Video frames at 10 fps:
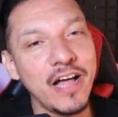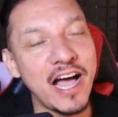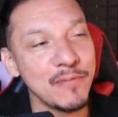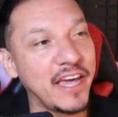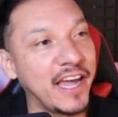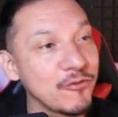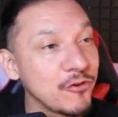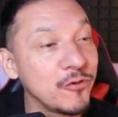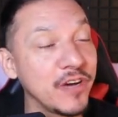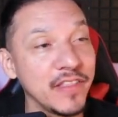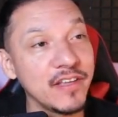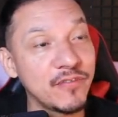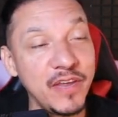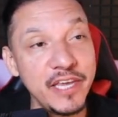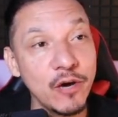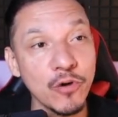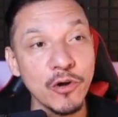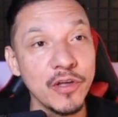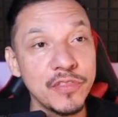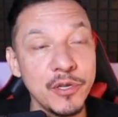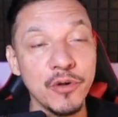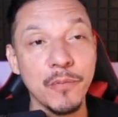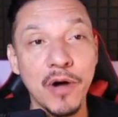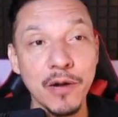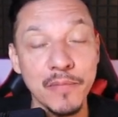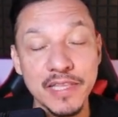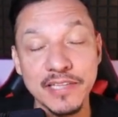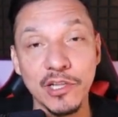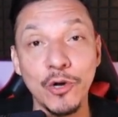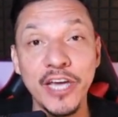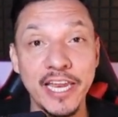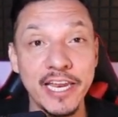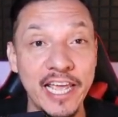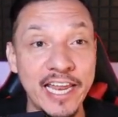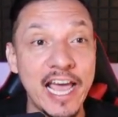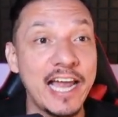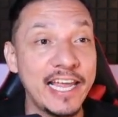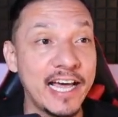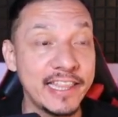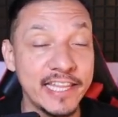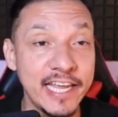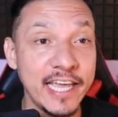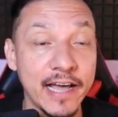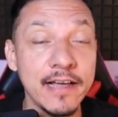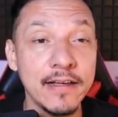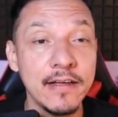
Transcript: I'm Andrew. In this video, we're going through an apartment that's located in Alejandria.